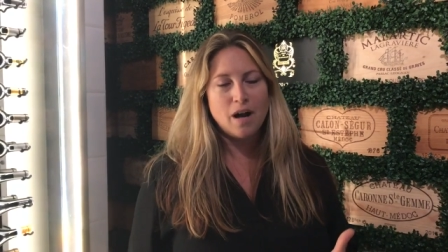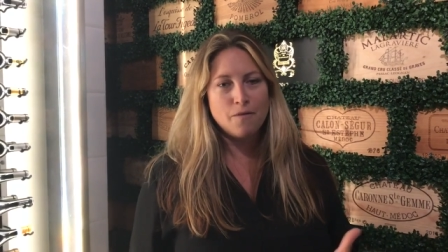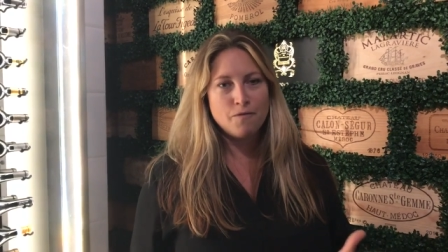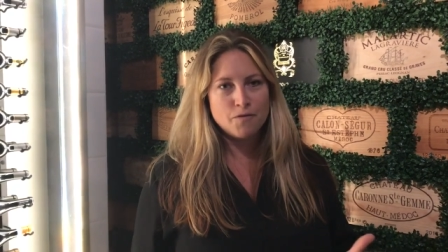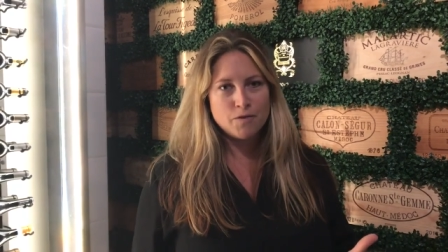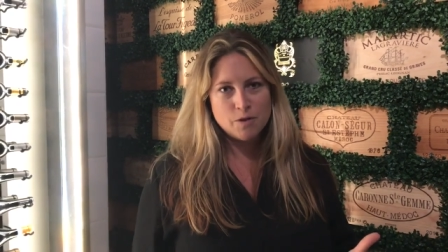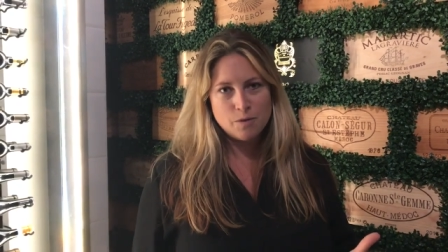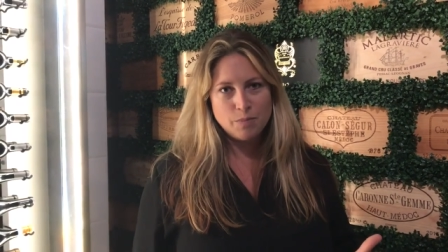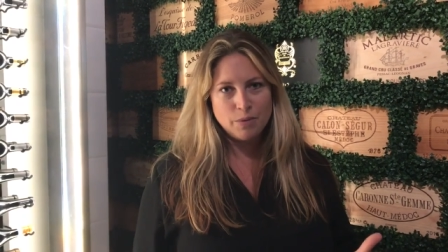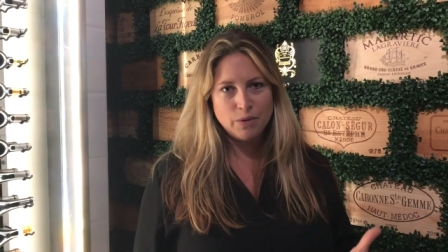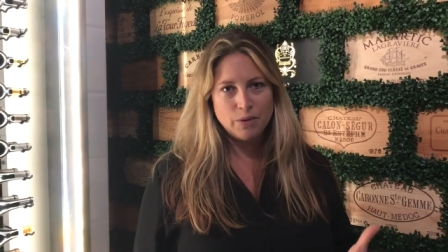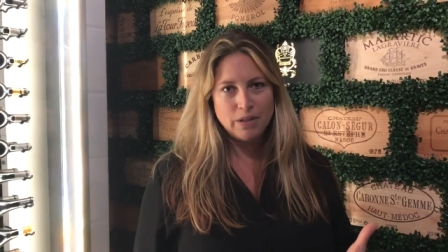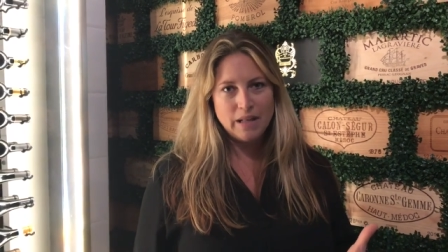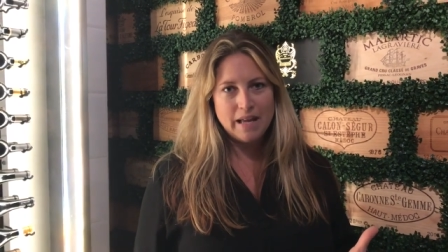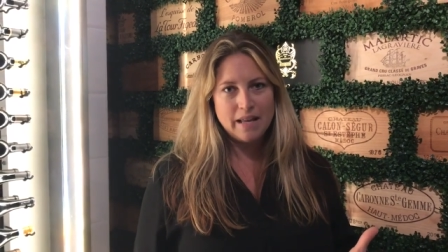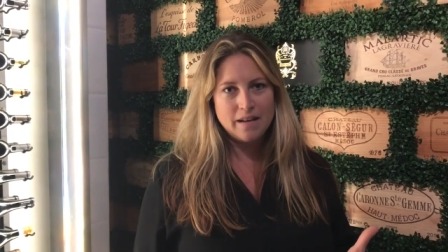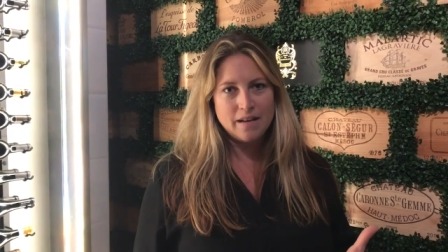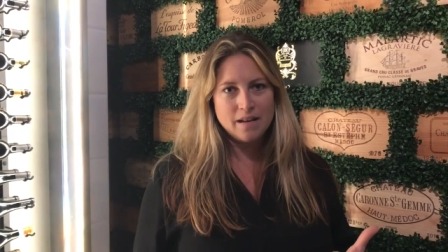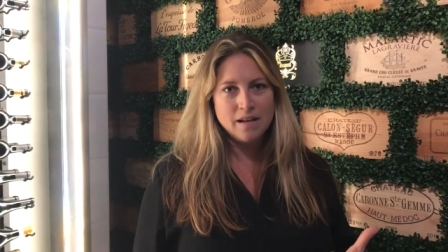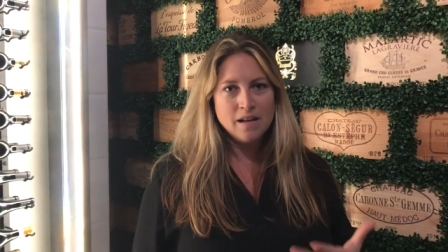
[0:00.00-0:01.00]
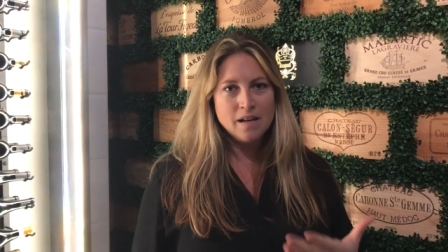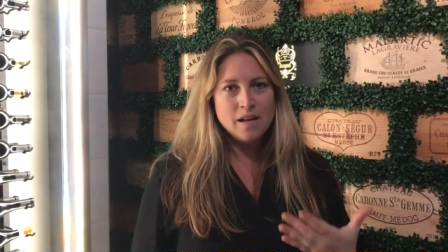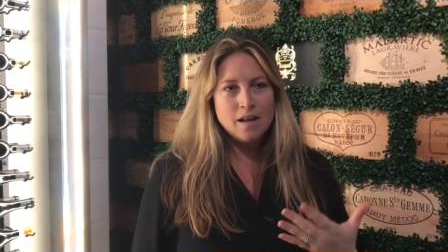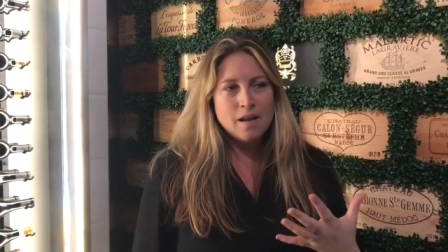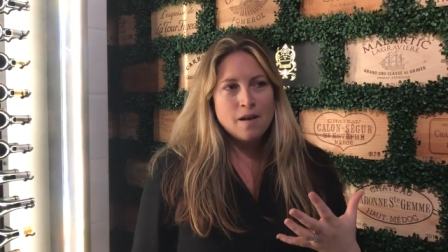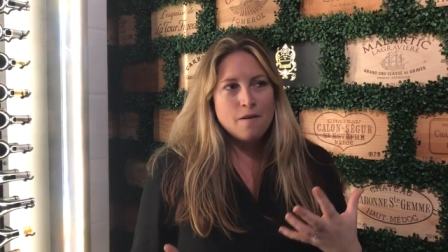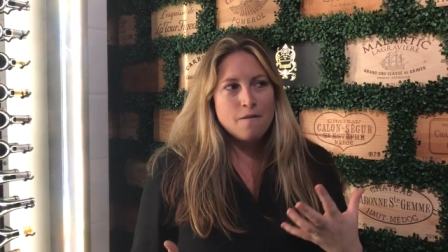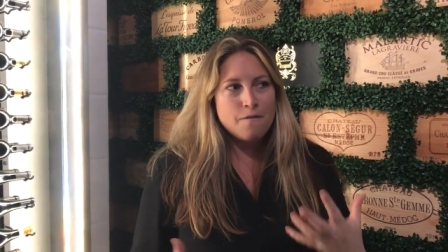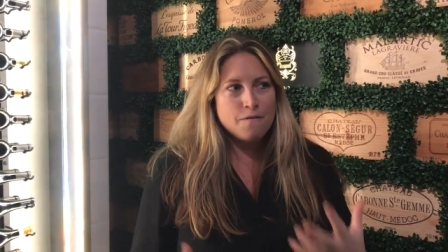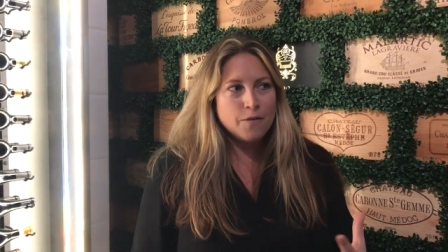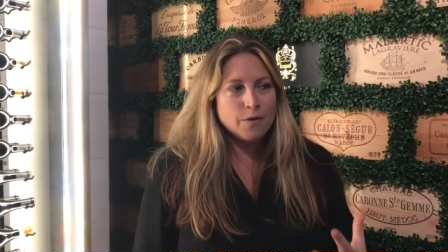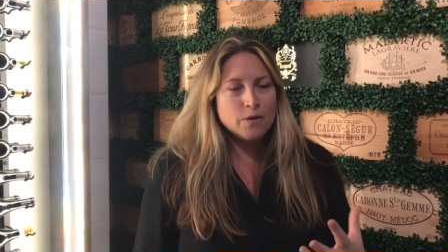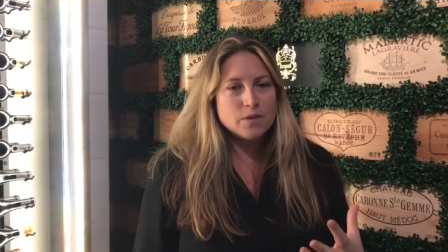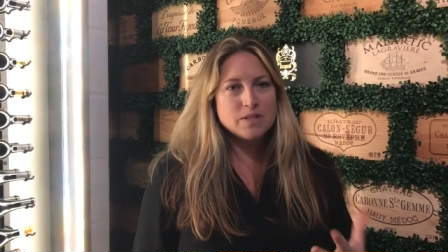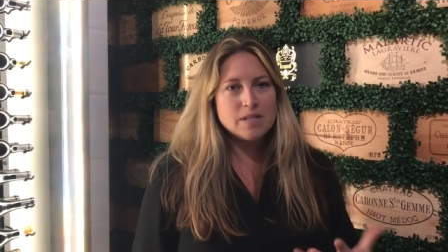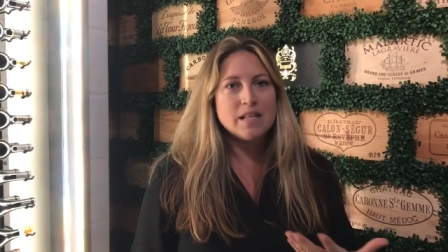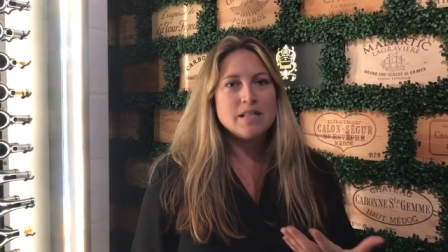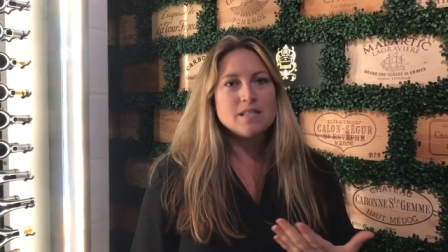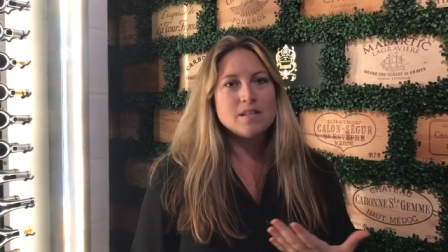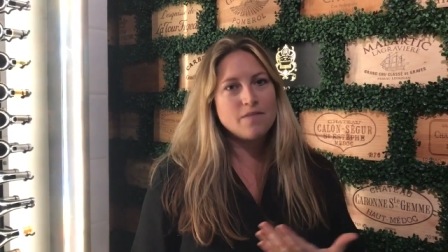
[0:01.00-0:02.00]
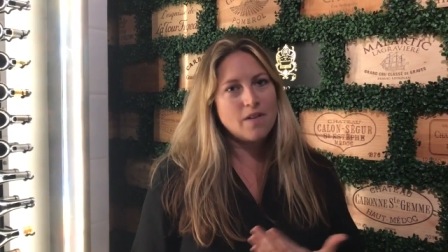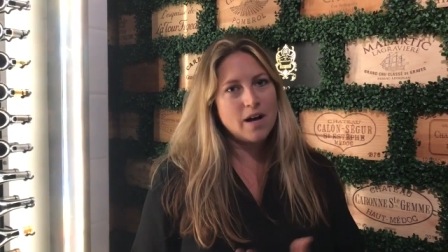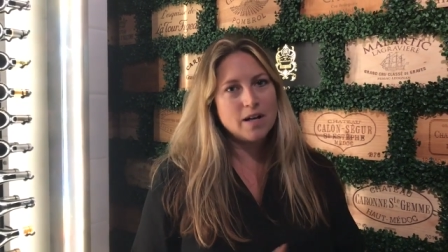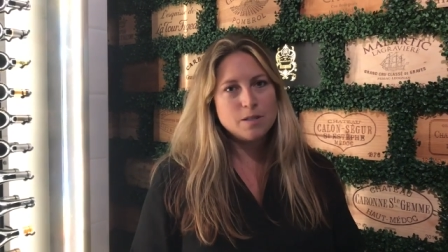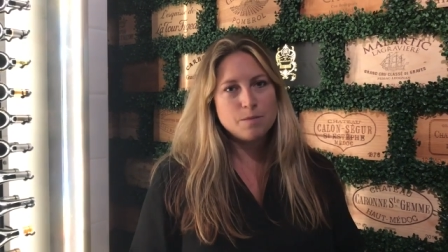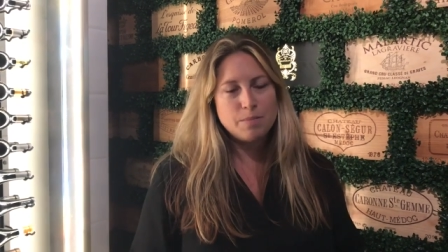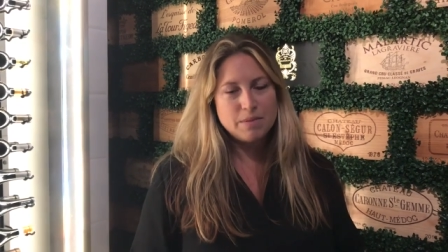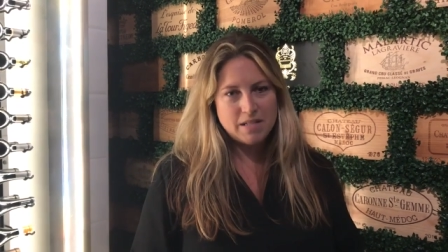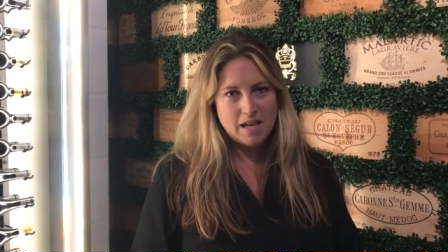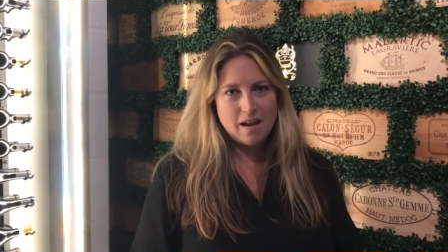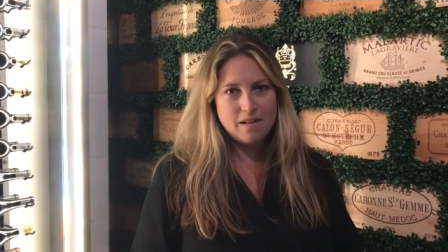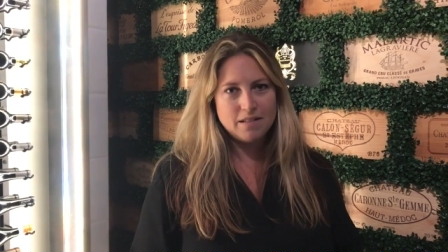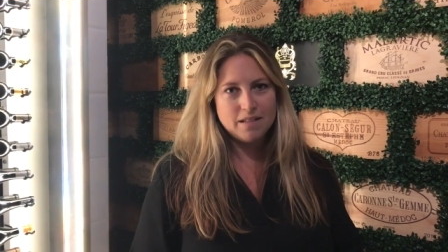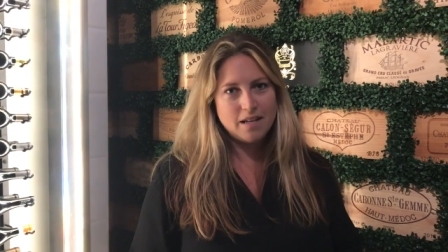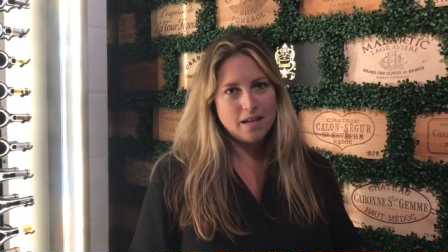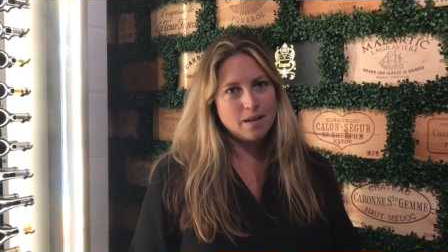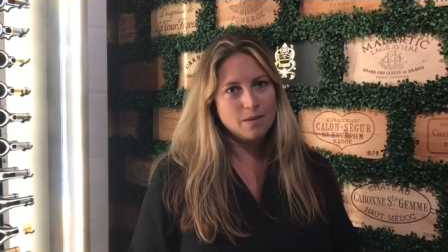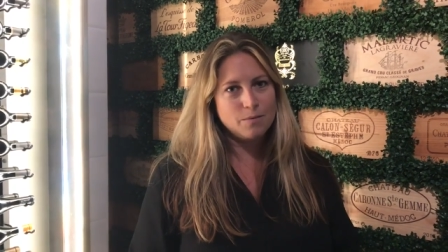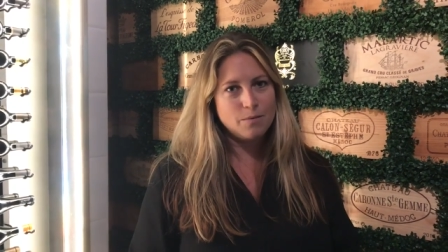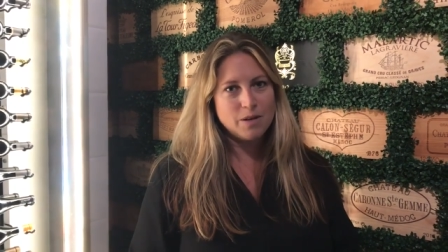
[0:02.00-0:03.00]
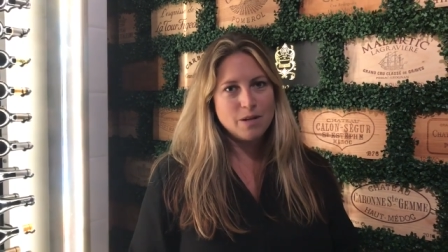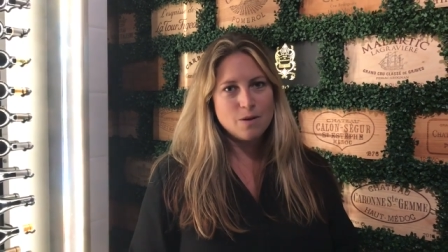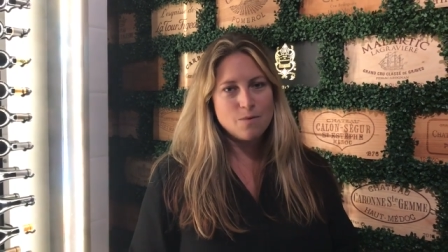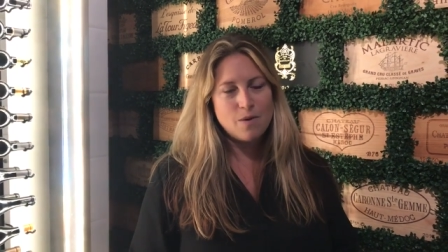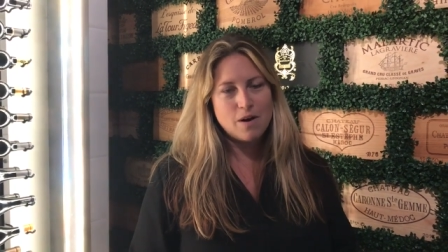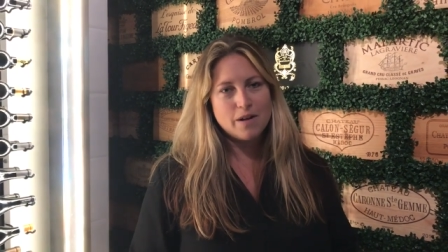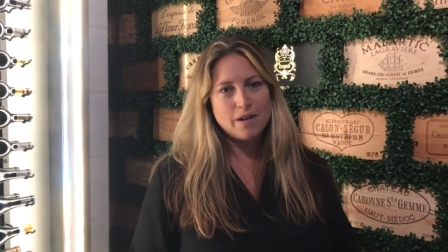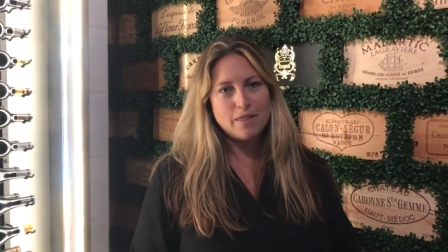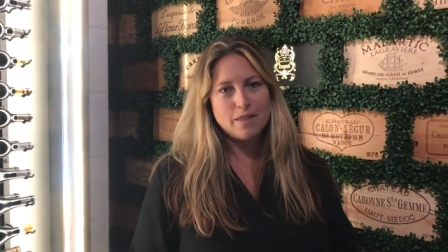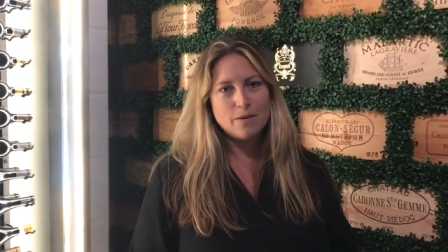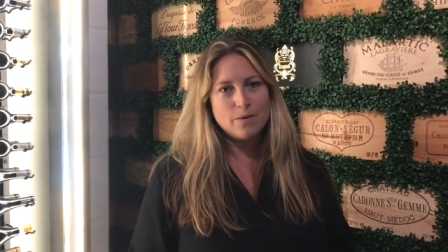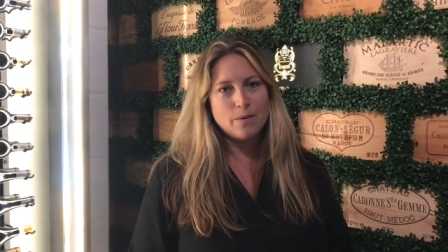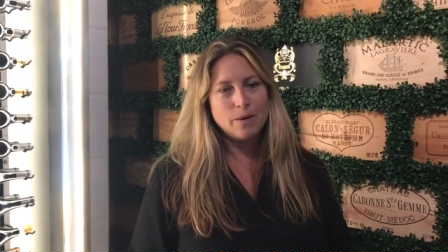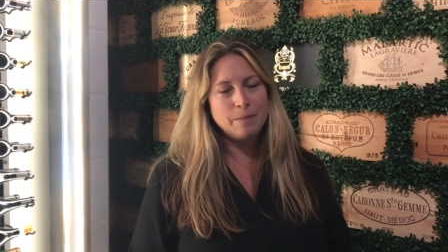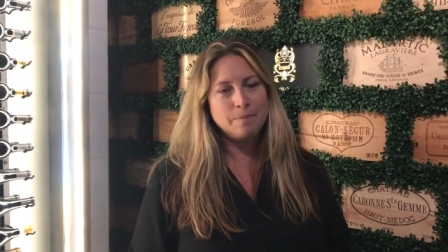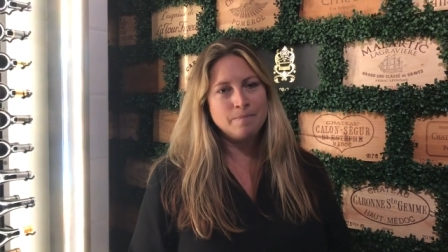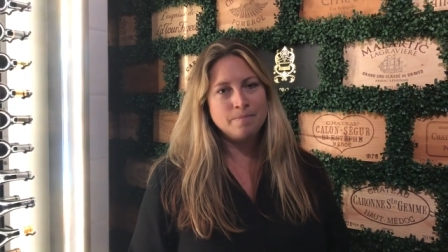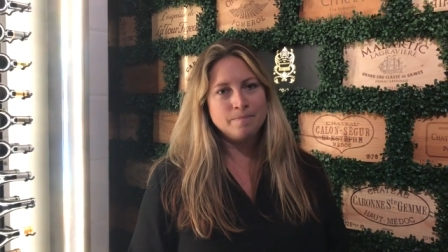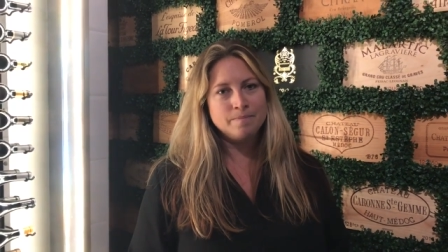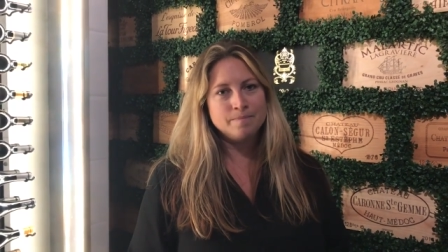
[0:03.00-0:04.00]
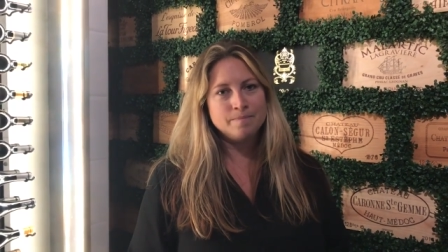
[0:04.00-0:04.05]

comfortable and full sense of hospitality when you walk in the door.